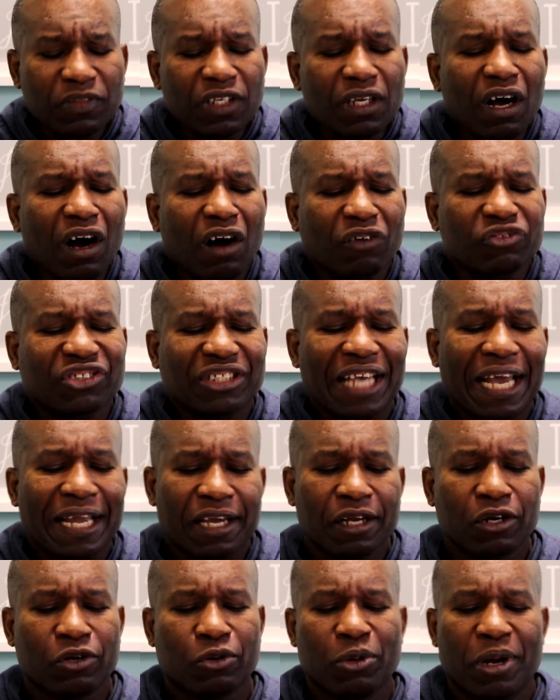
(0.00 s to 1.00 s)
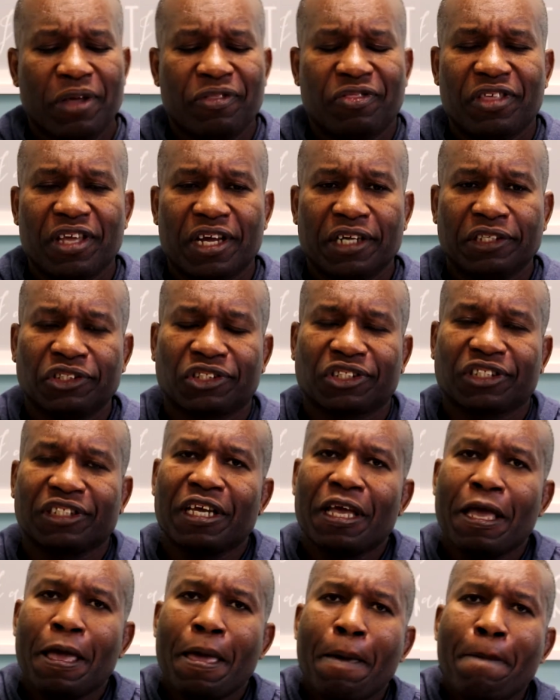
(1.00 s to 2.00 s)
of 2 Corinthians
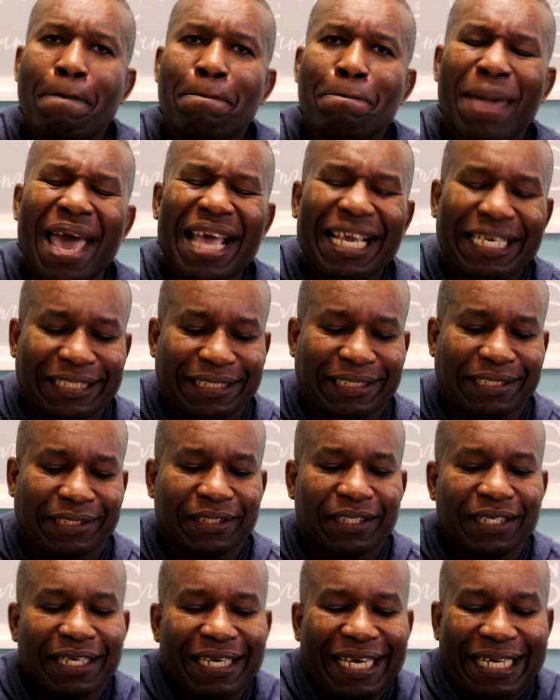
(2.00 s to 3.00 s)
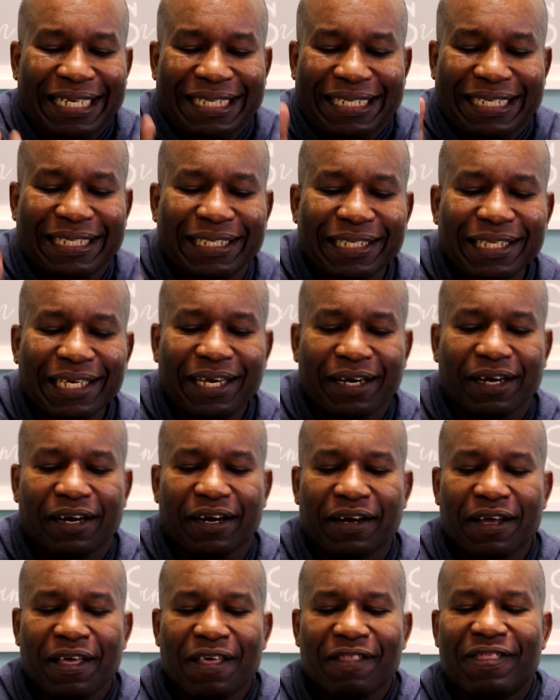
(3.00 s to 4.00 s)
makes it
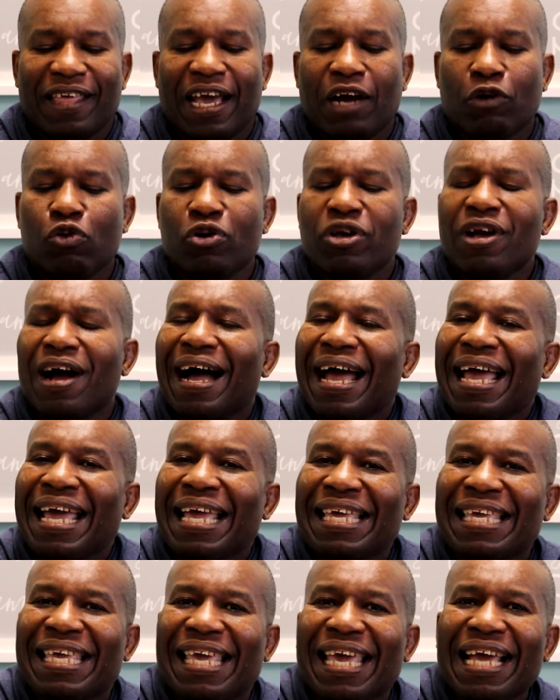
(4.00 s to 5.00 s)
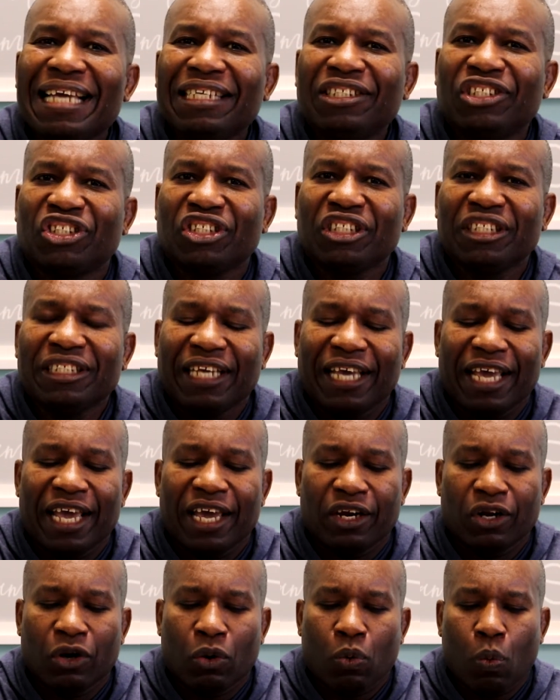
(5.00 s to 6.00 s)
clear that we are engaging
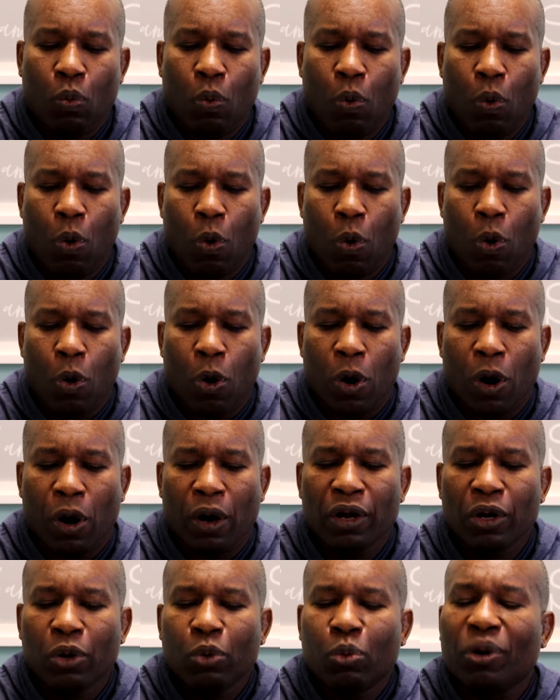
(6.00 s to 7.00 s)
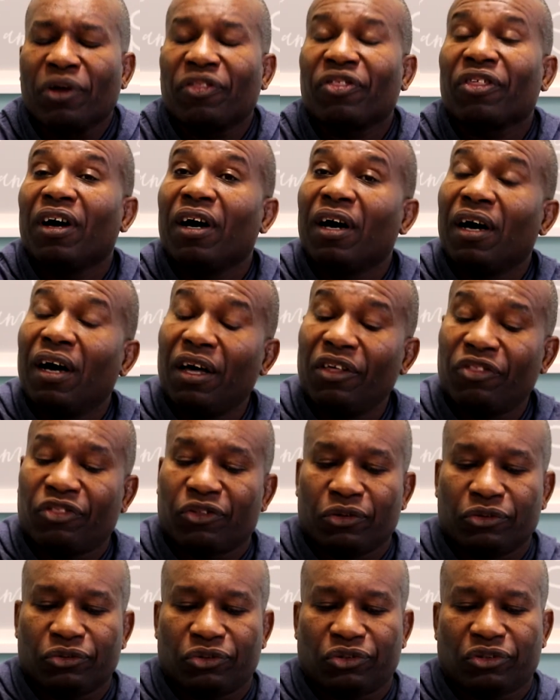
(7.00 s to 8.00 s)
in a war with
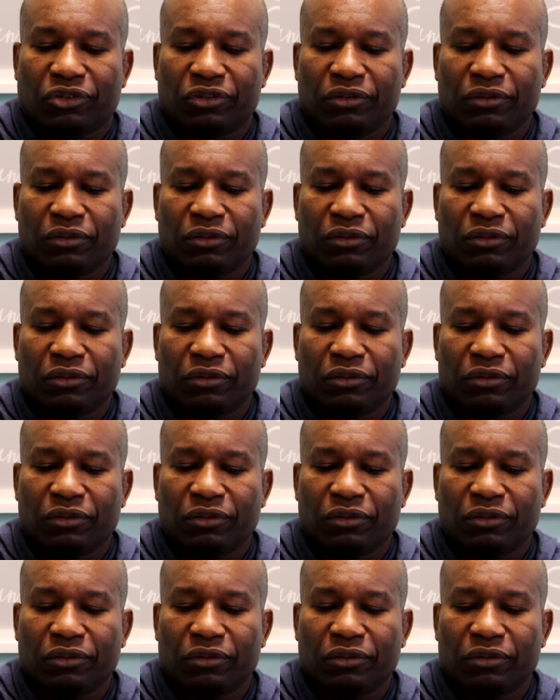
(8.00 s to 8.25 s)
others.